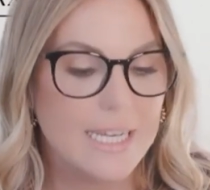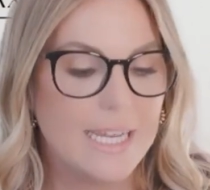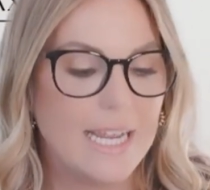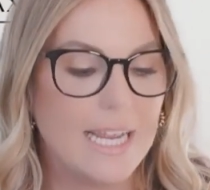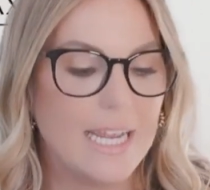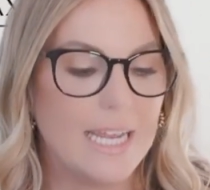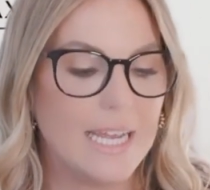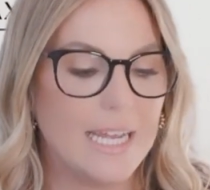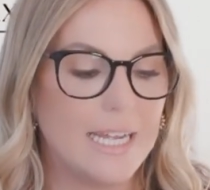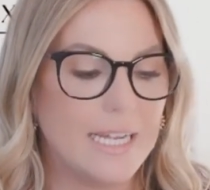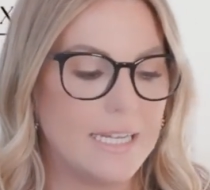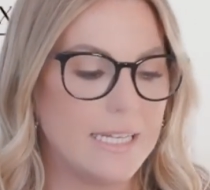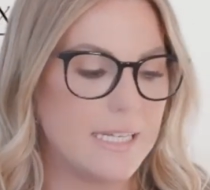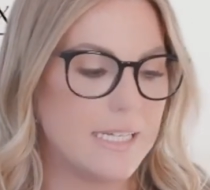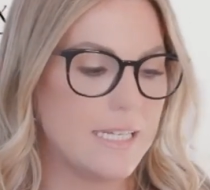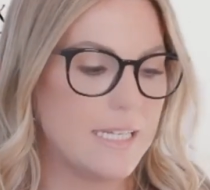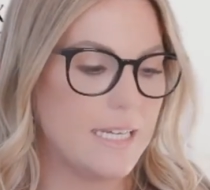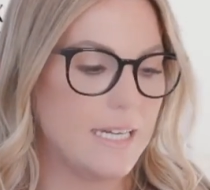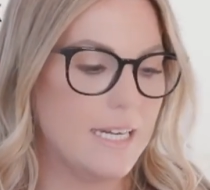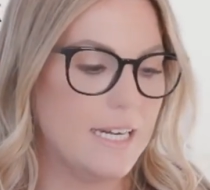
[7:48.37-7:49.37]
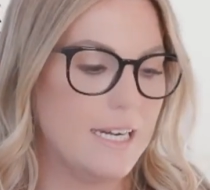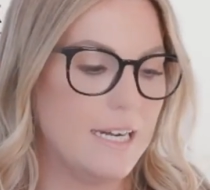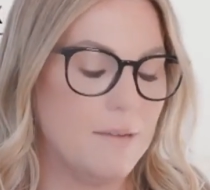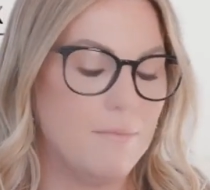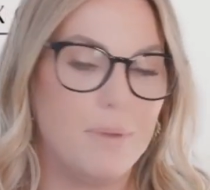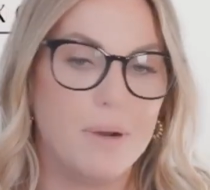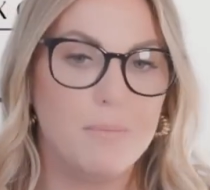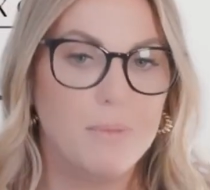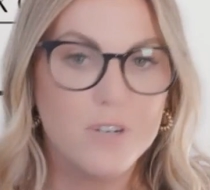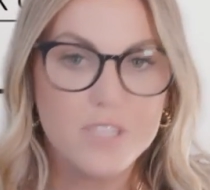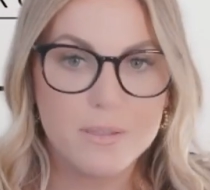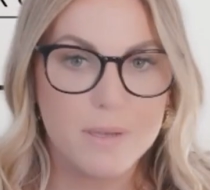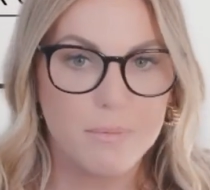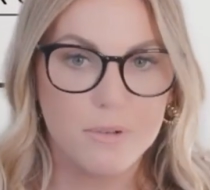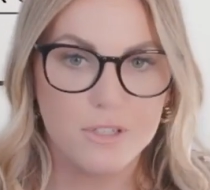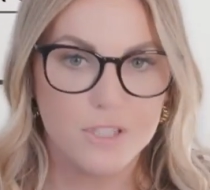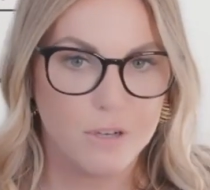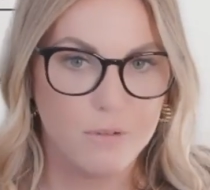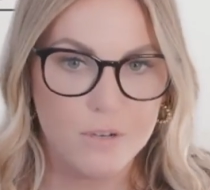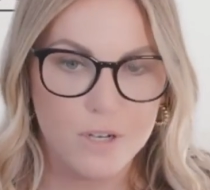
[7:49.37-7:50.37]
And, um, but most
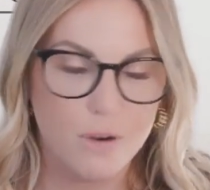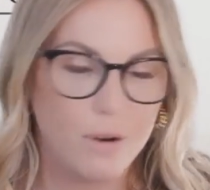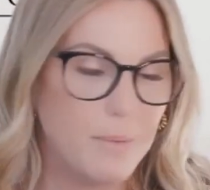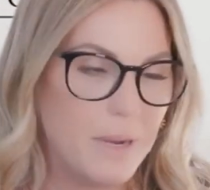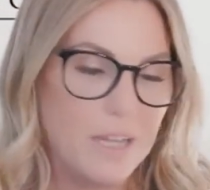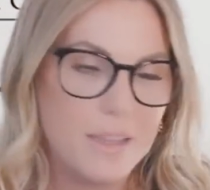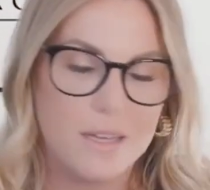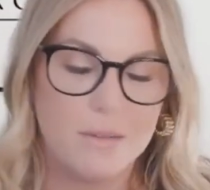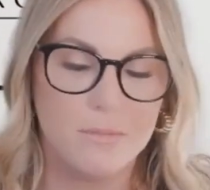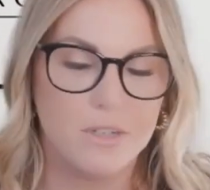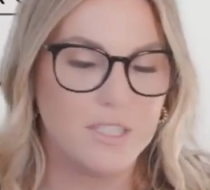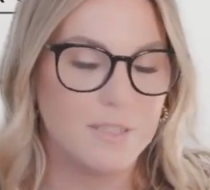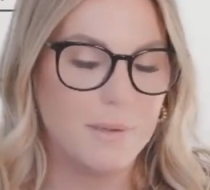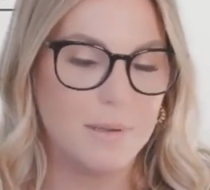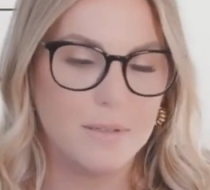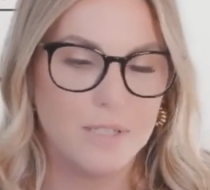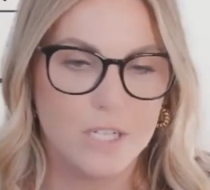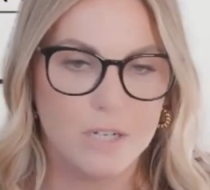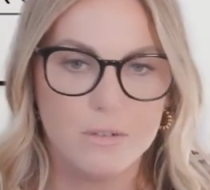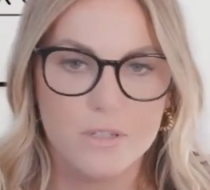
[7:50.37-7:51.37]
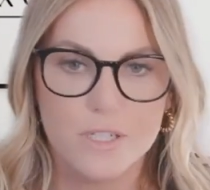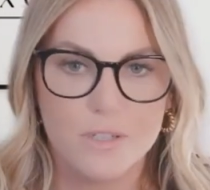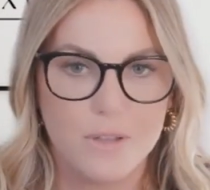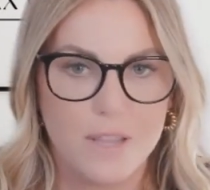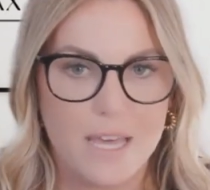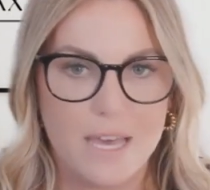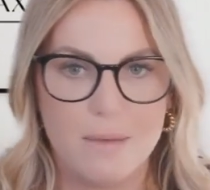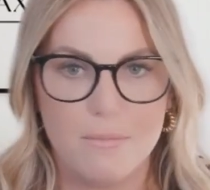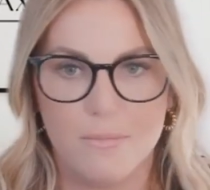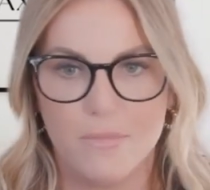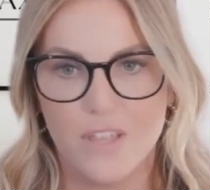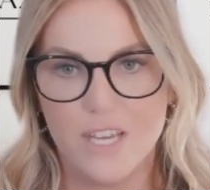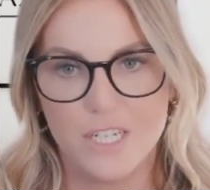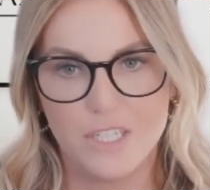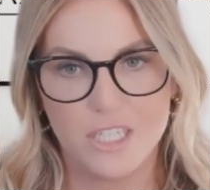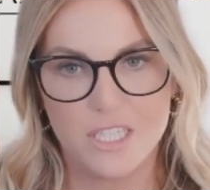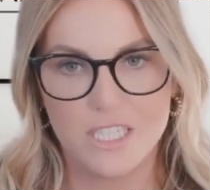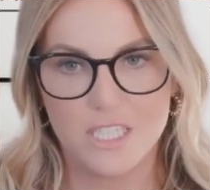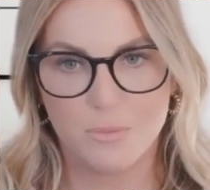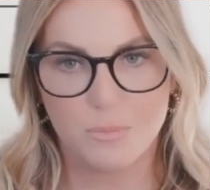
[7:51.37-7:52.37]
people don't know about them. Most people don't do them. They
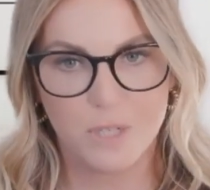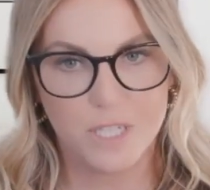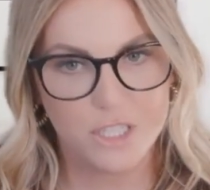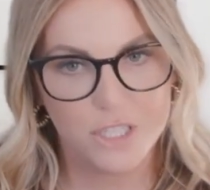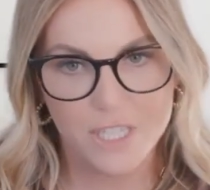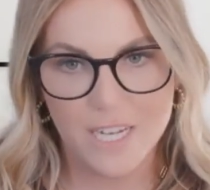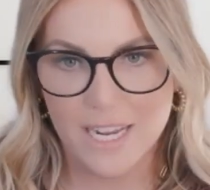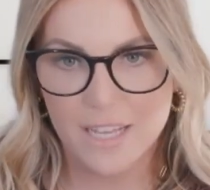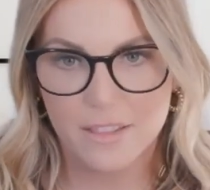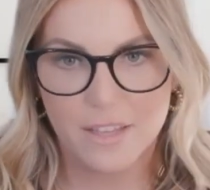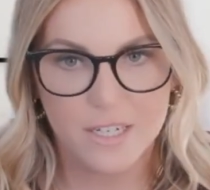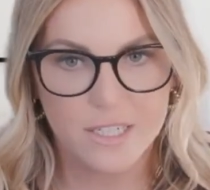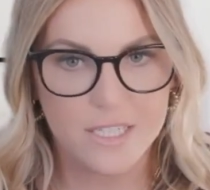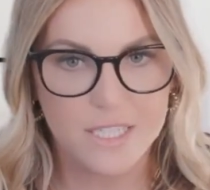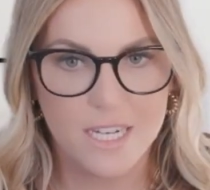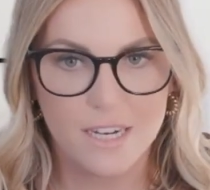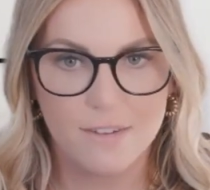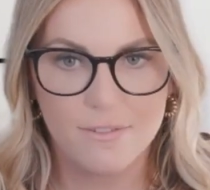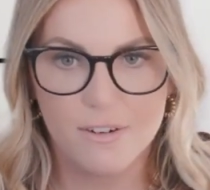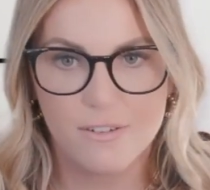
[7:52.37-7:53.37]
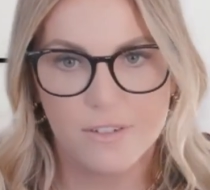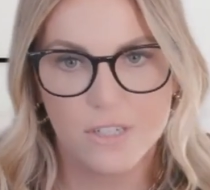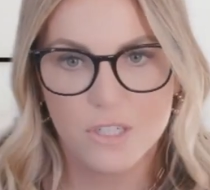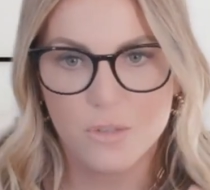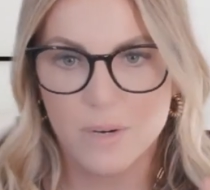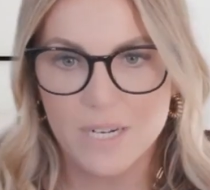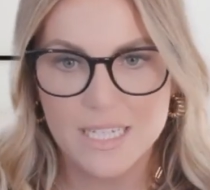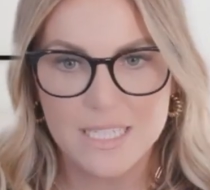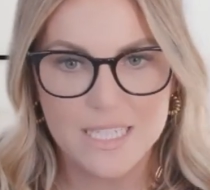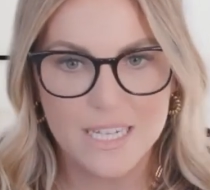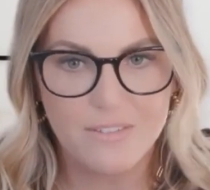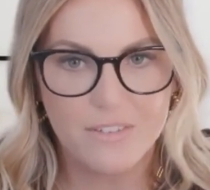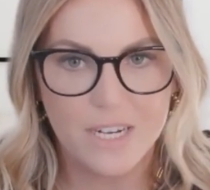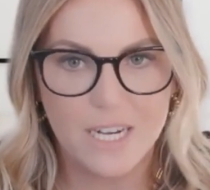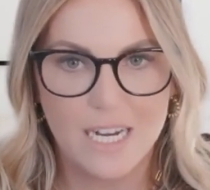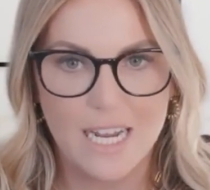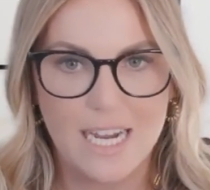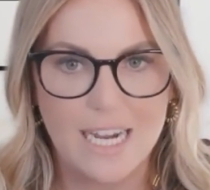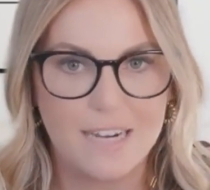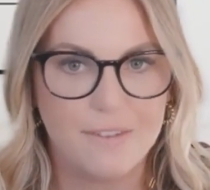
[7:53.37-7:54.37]
just depreciate their stuff over 27
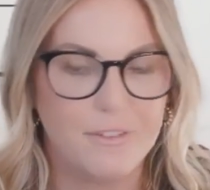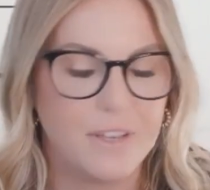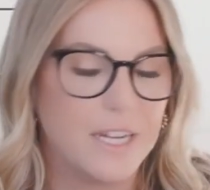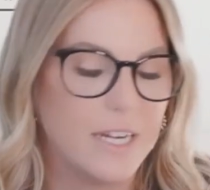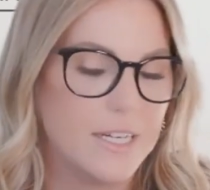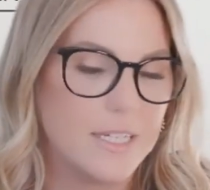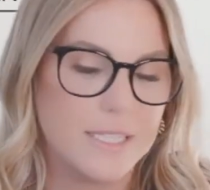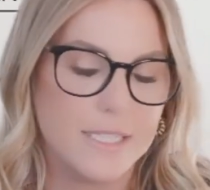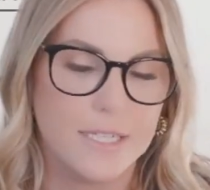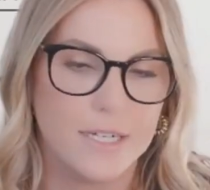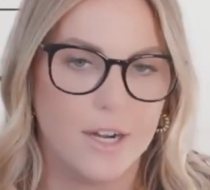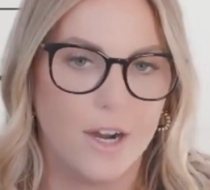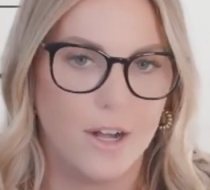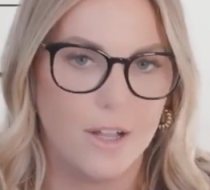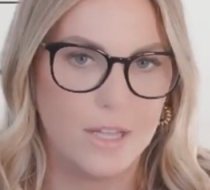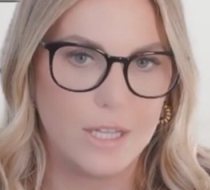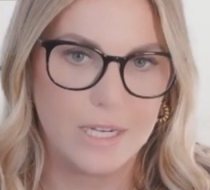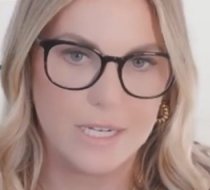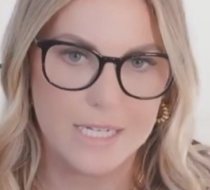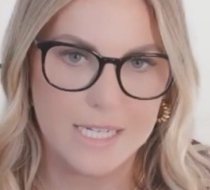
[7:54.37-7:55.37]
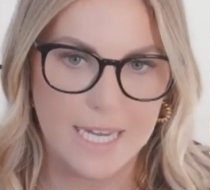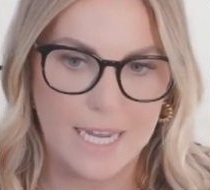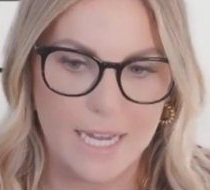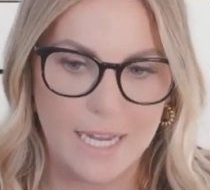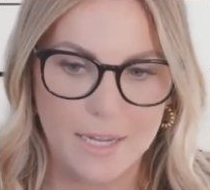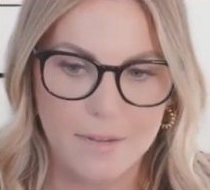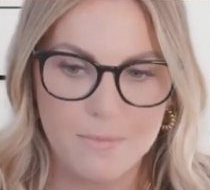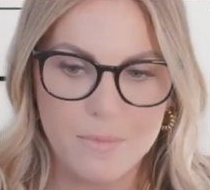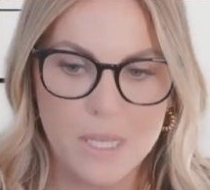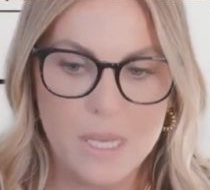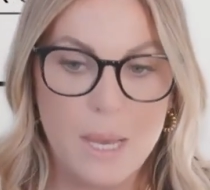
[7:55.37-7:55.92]
and a half years and call it a day.